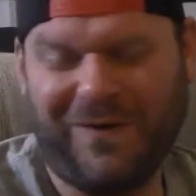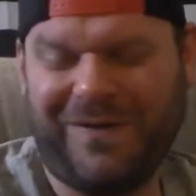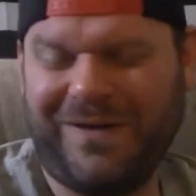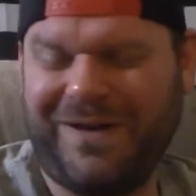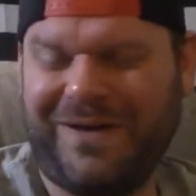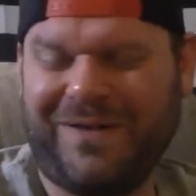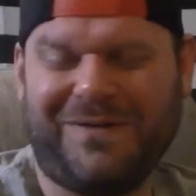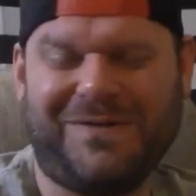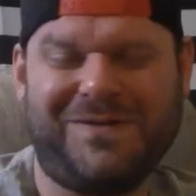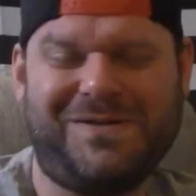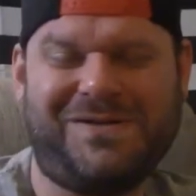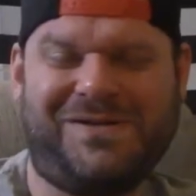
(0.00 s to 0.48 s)
the
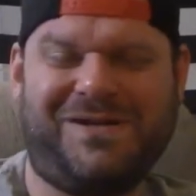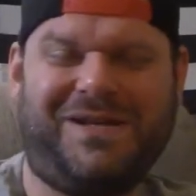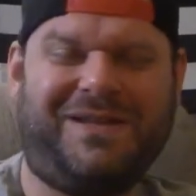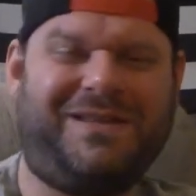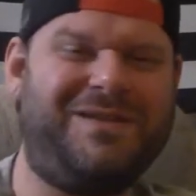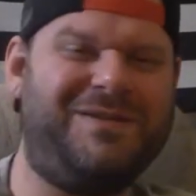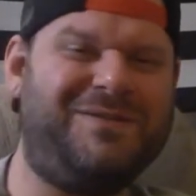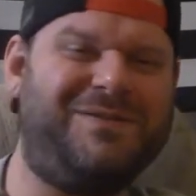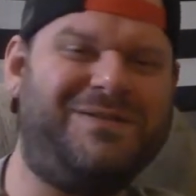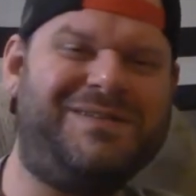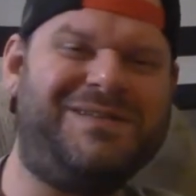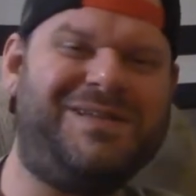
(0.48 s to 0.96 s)
other shit
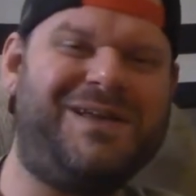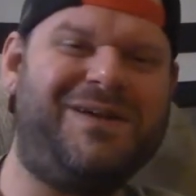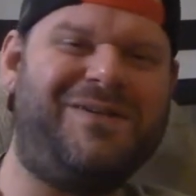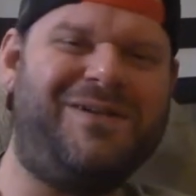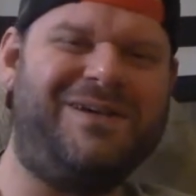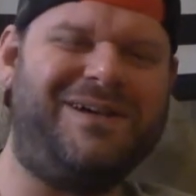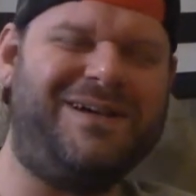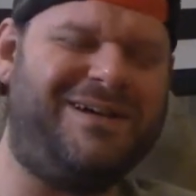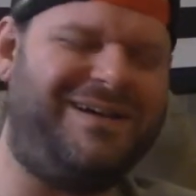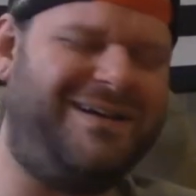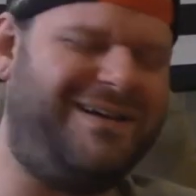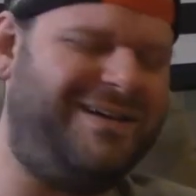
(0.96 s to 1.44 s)
that was
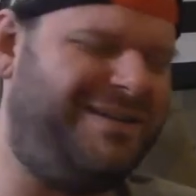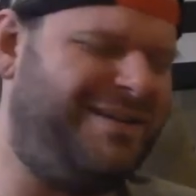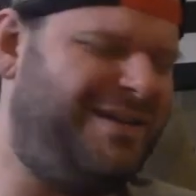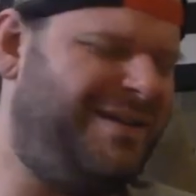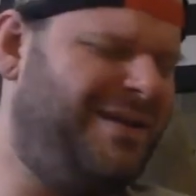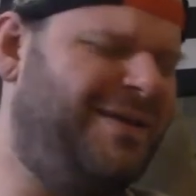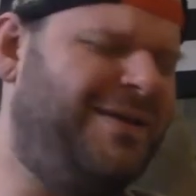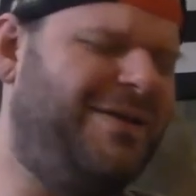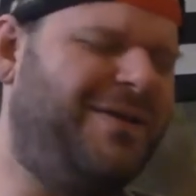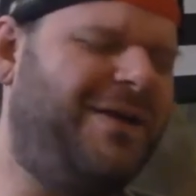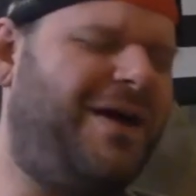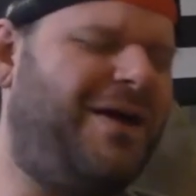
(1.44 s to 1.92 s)
going on,
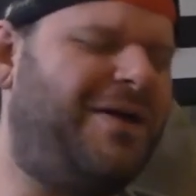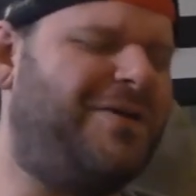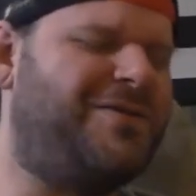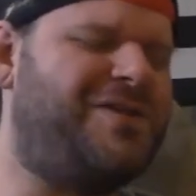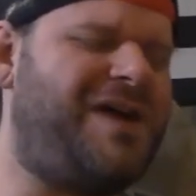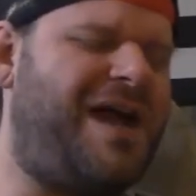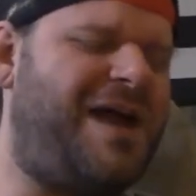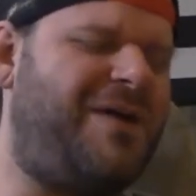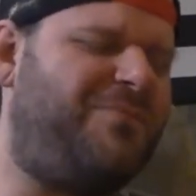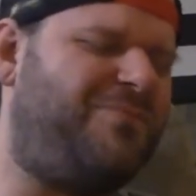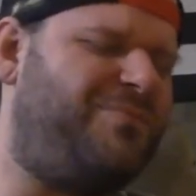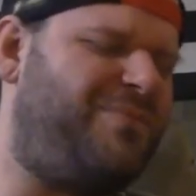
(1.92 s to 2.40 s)
uh,
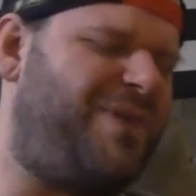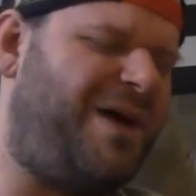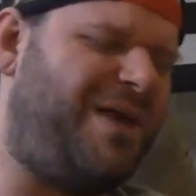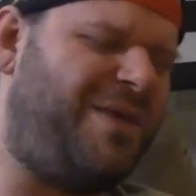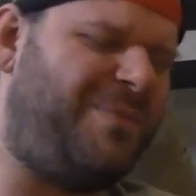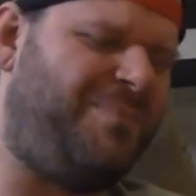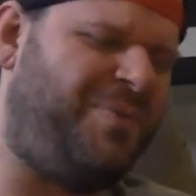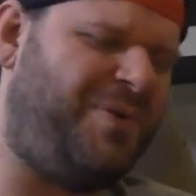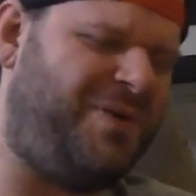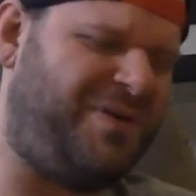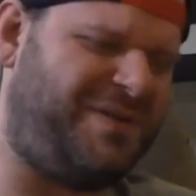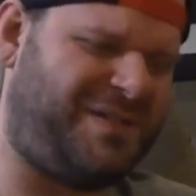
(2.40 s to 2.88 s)
grab him by
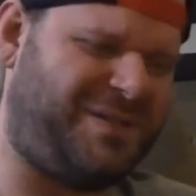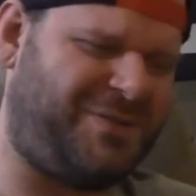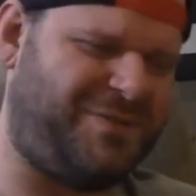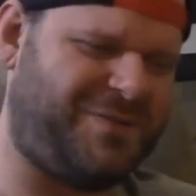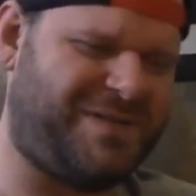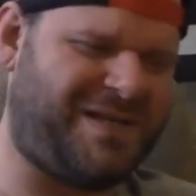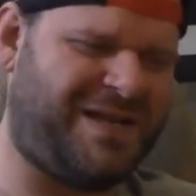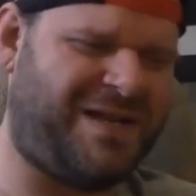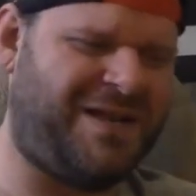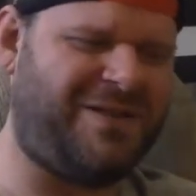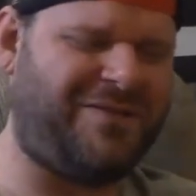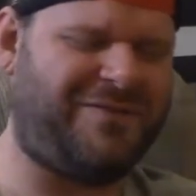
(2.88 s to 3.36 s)
the pussy
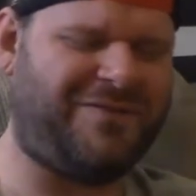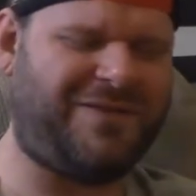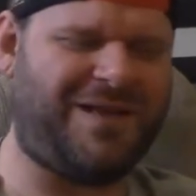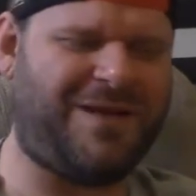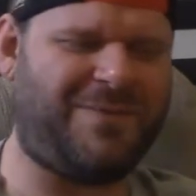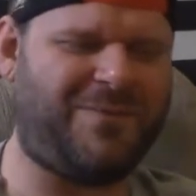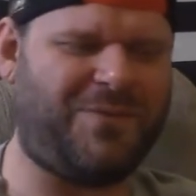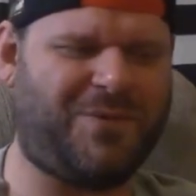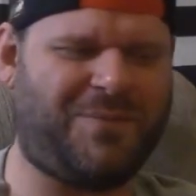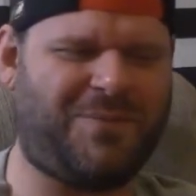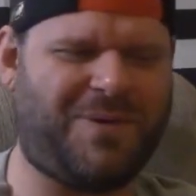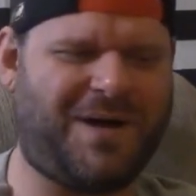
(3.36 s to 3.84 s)
was a hell of a
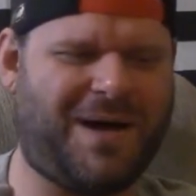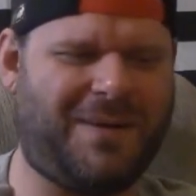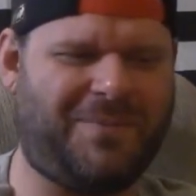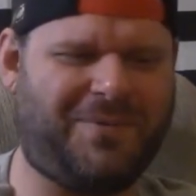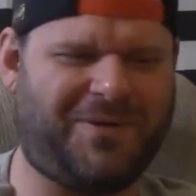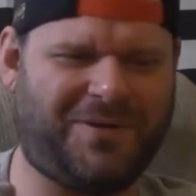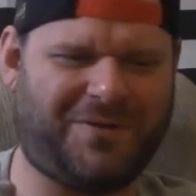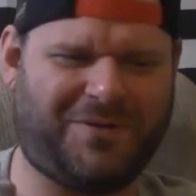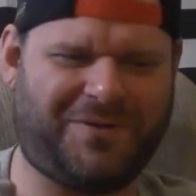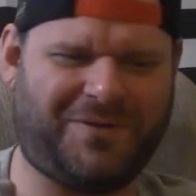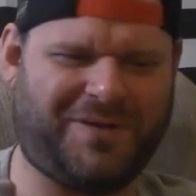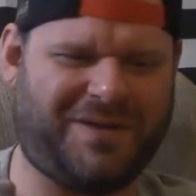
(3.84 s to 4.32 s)
lot more
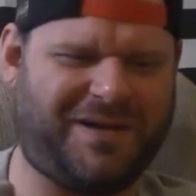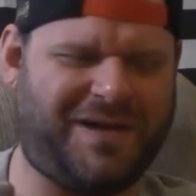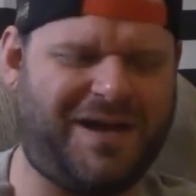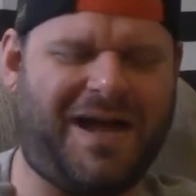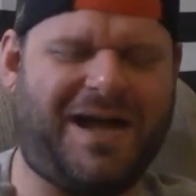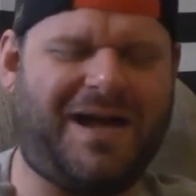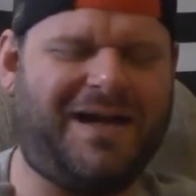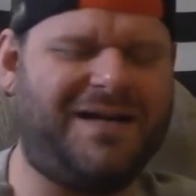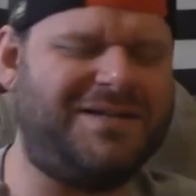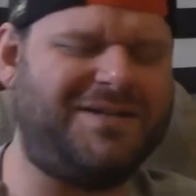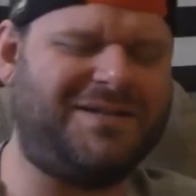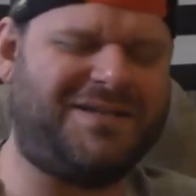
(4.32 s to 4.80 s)
popular than
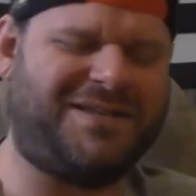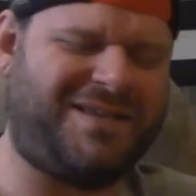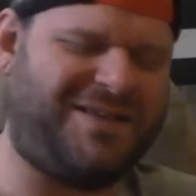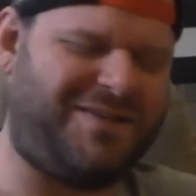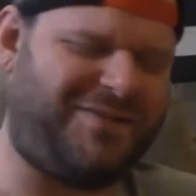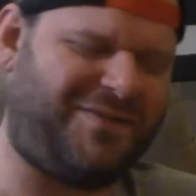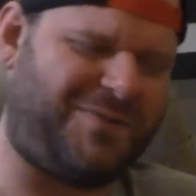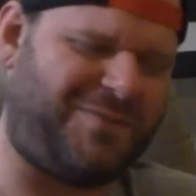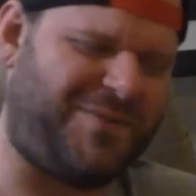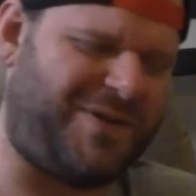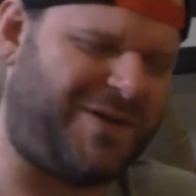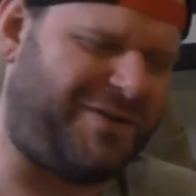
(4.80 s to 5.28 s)
I just
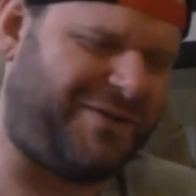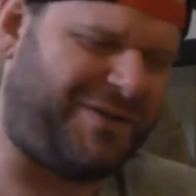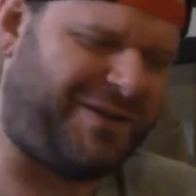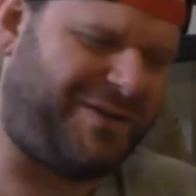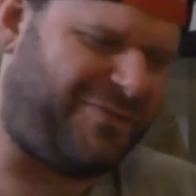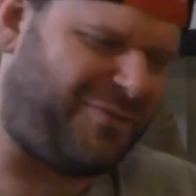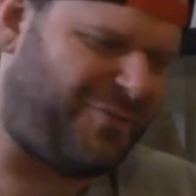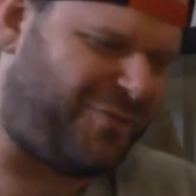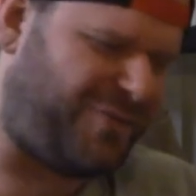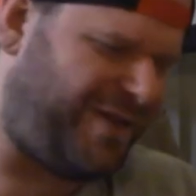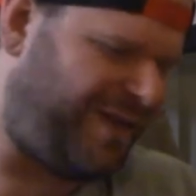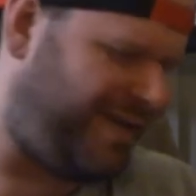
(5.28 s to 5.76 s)
kiss him. I don't
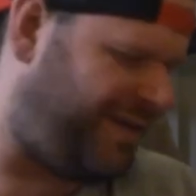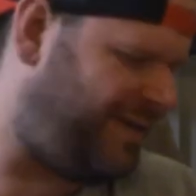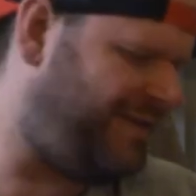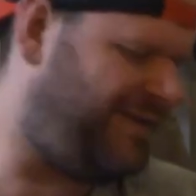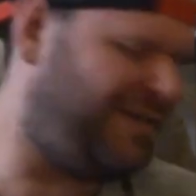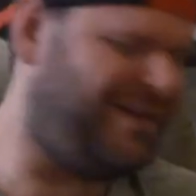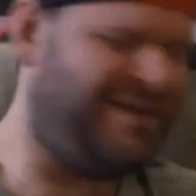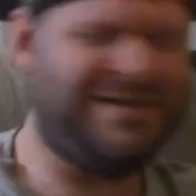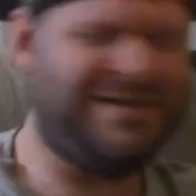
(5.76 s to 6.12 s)
even wait.